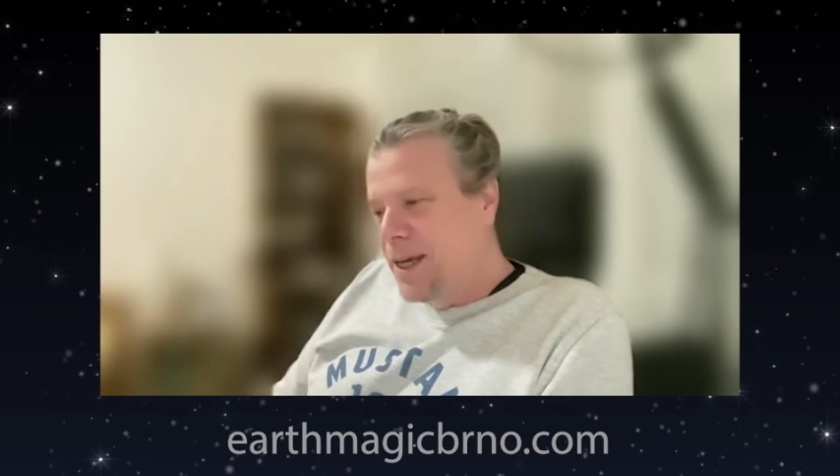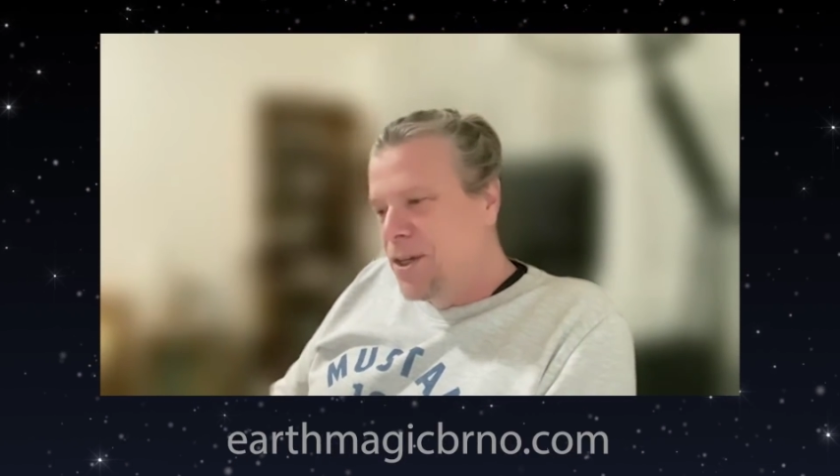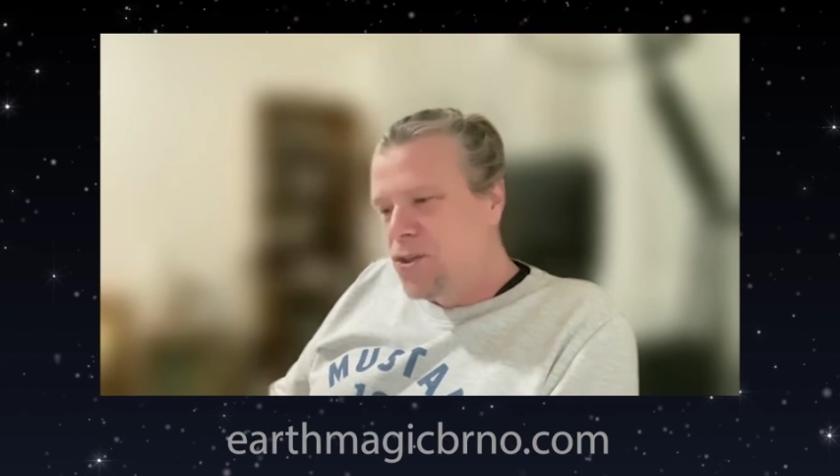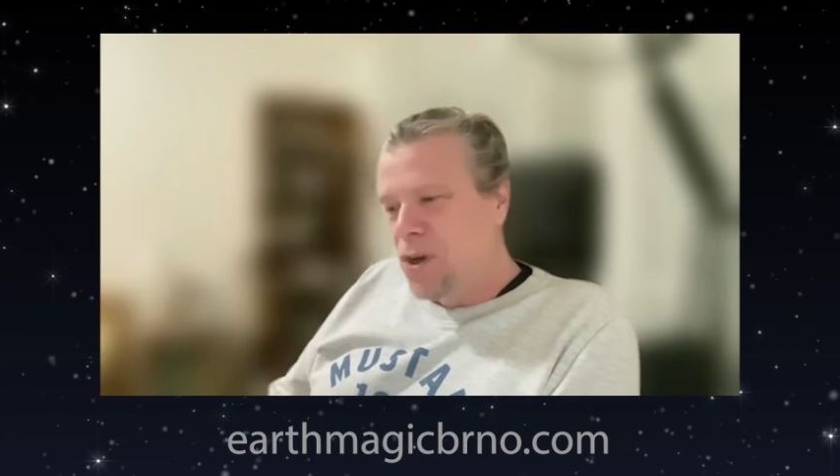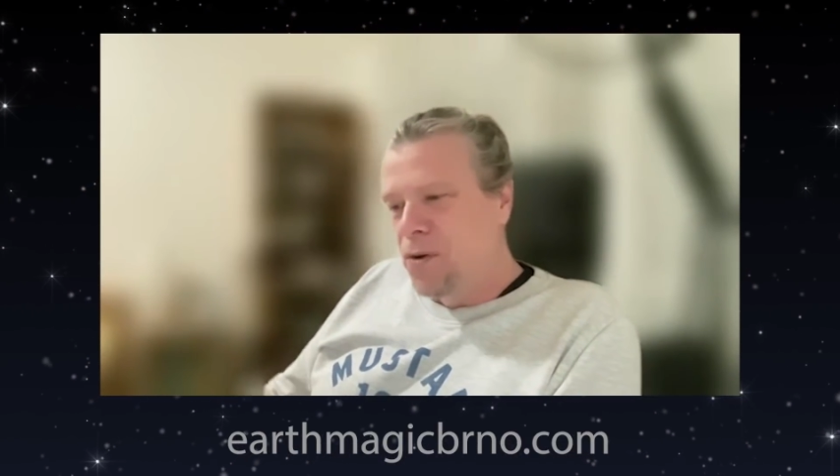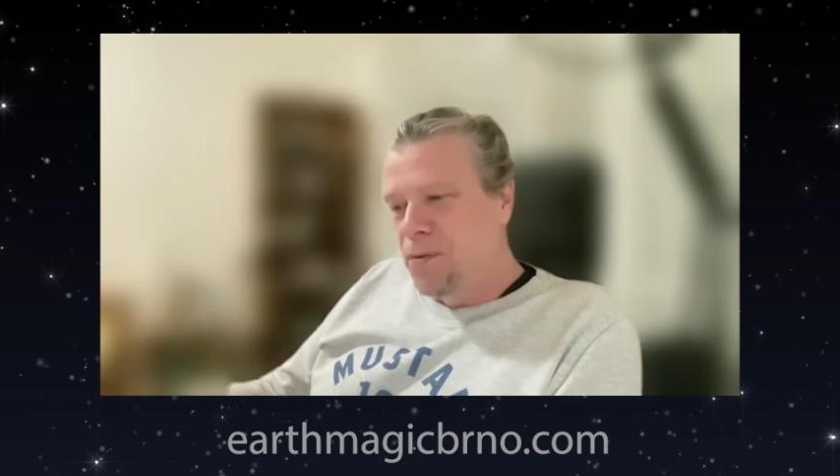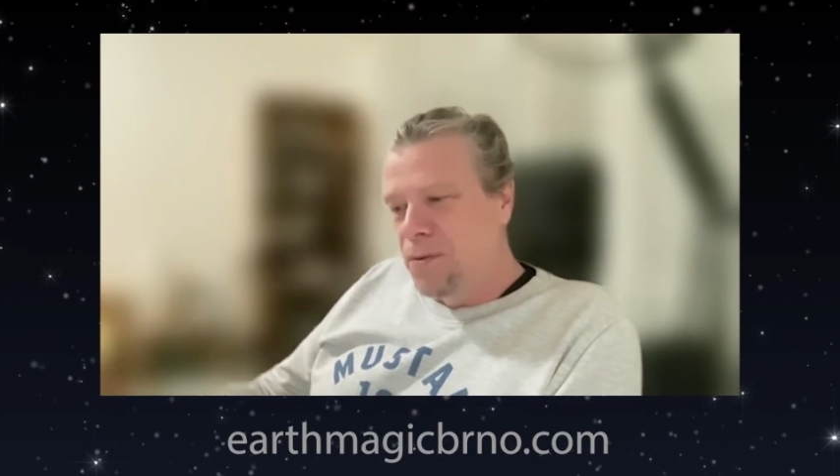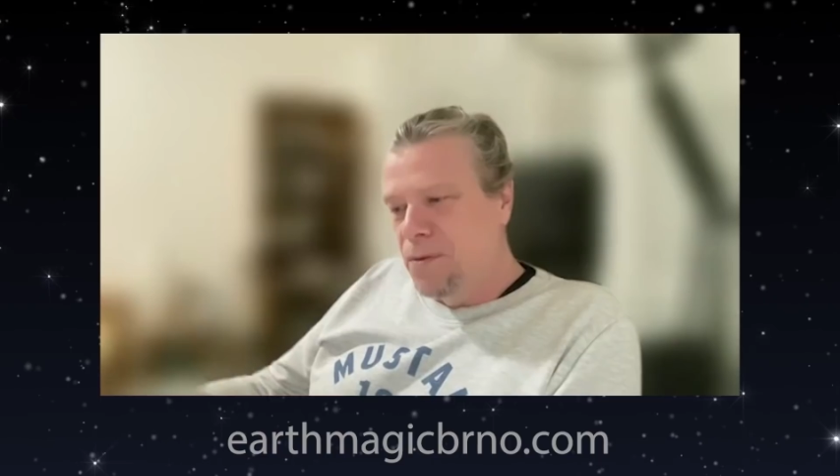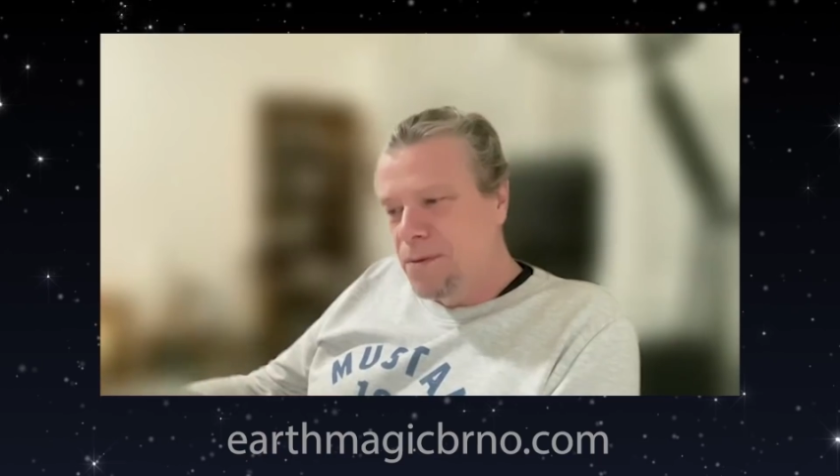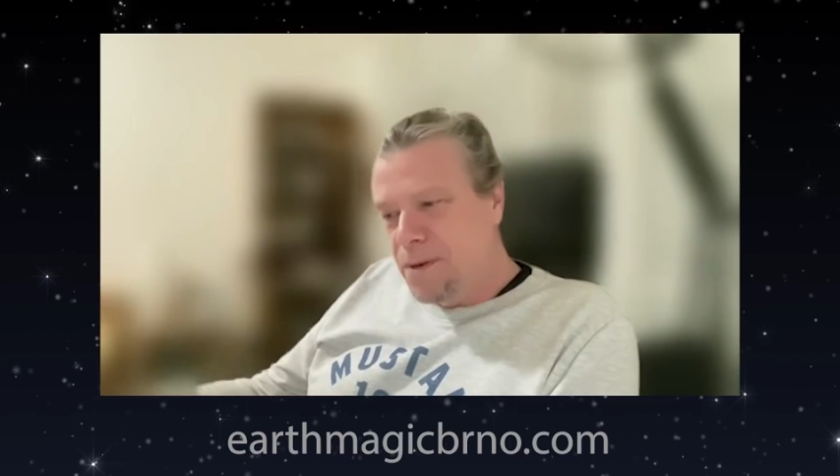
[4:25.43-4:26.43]

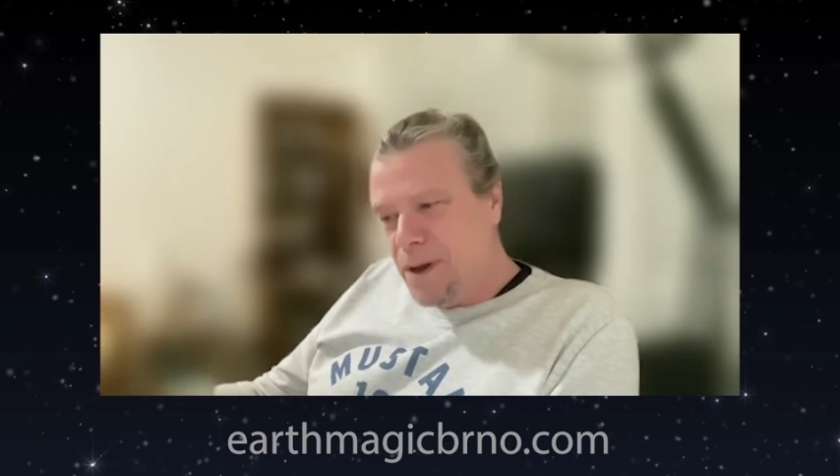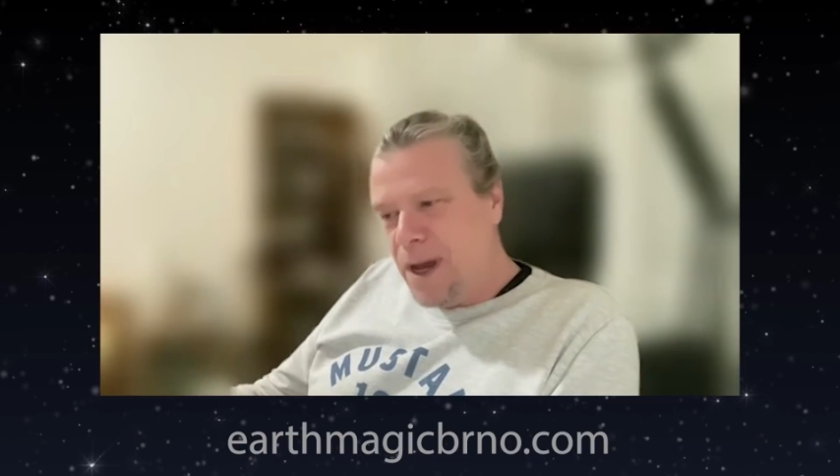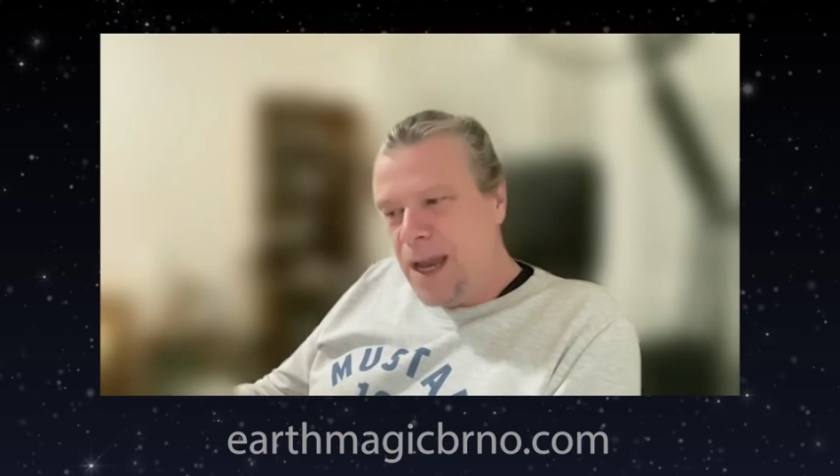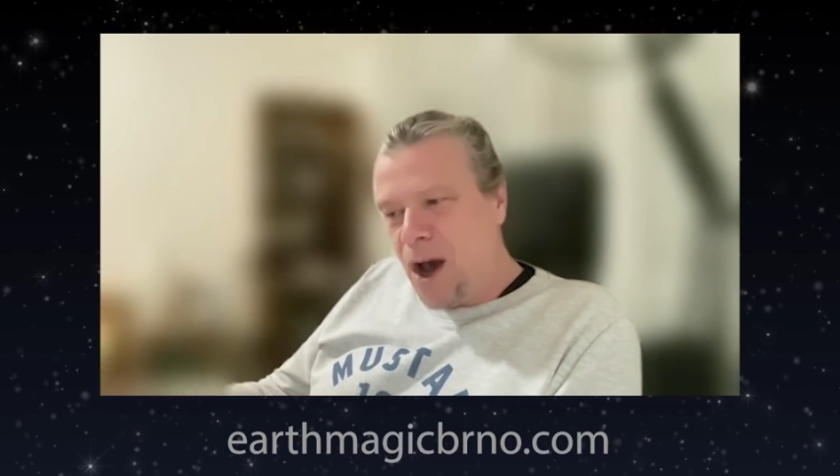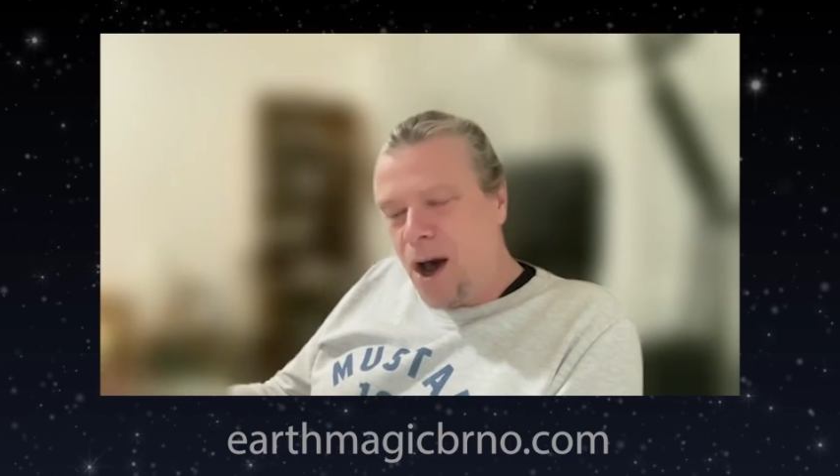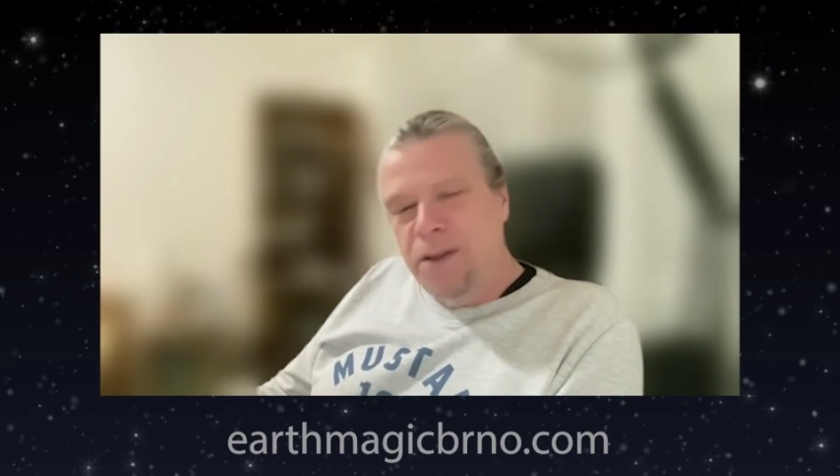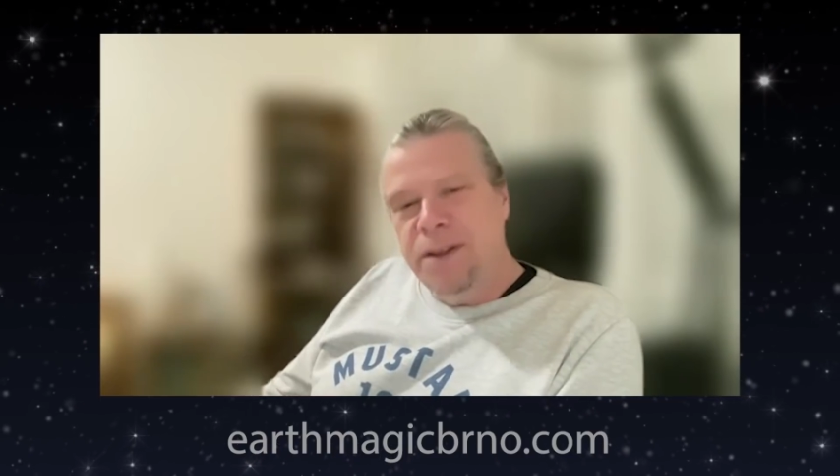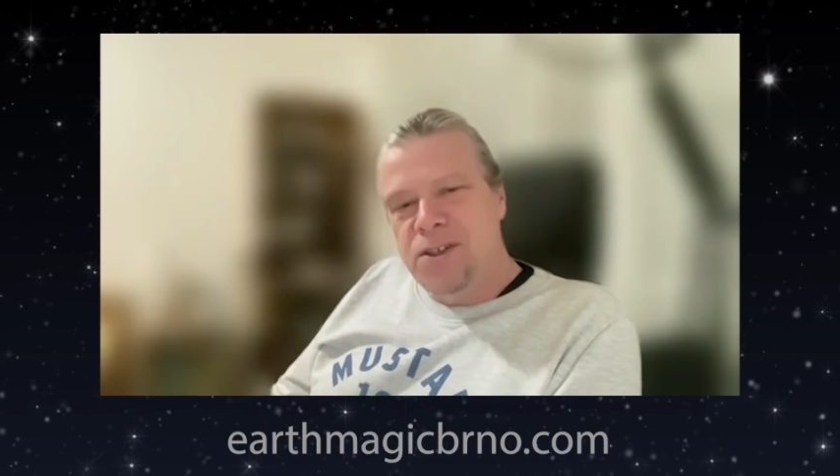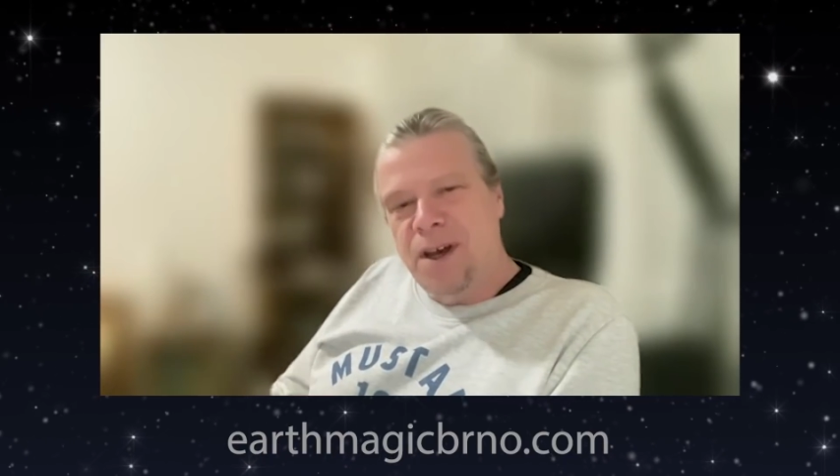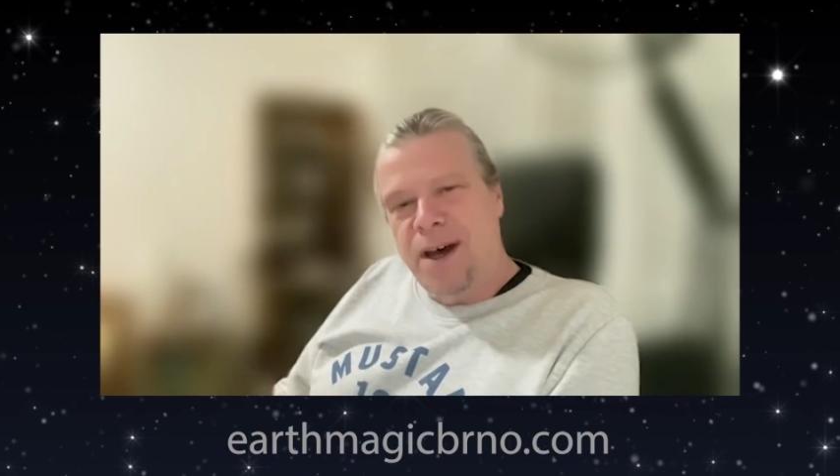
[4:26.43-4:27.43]
So on
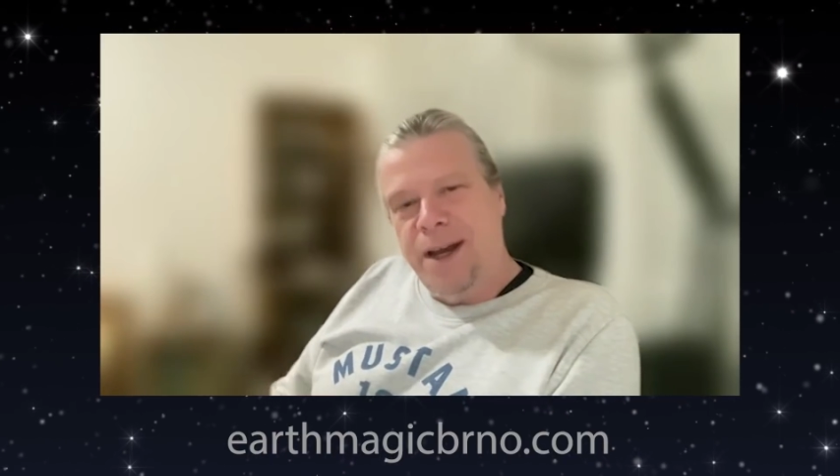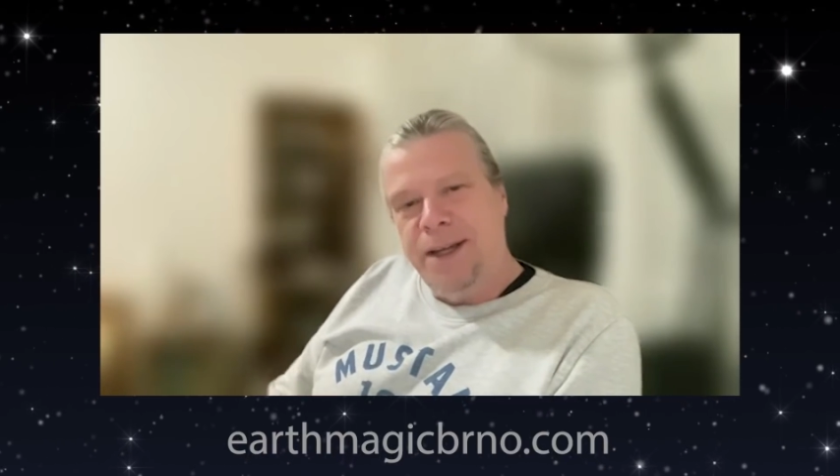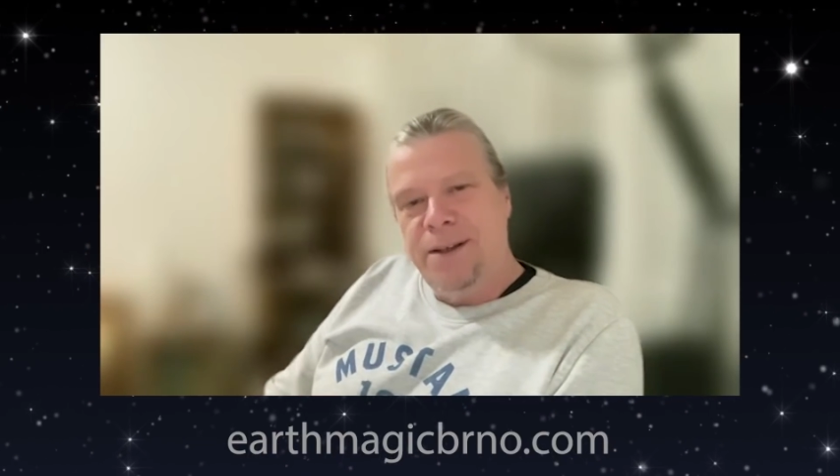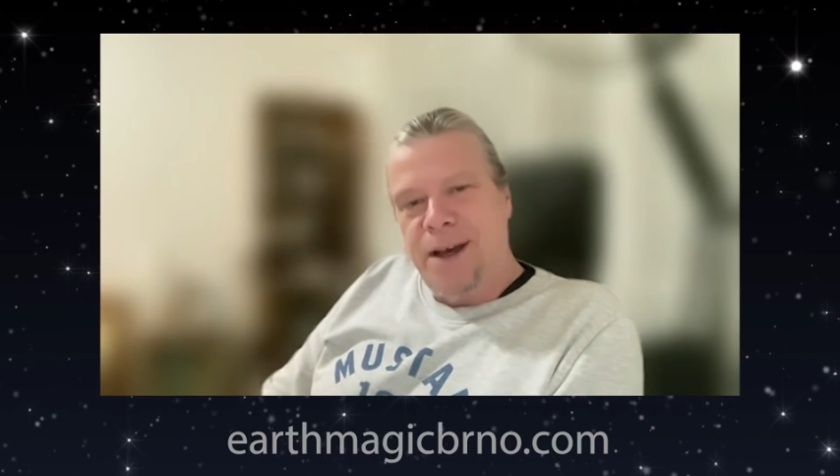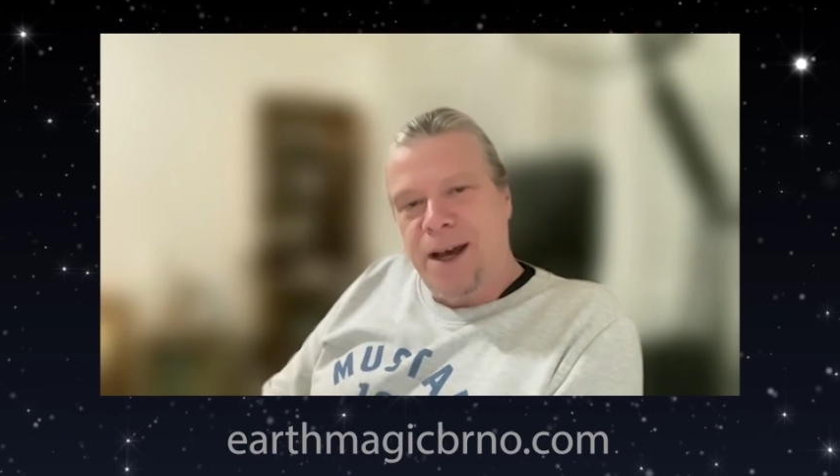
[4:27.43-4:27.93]
the side,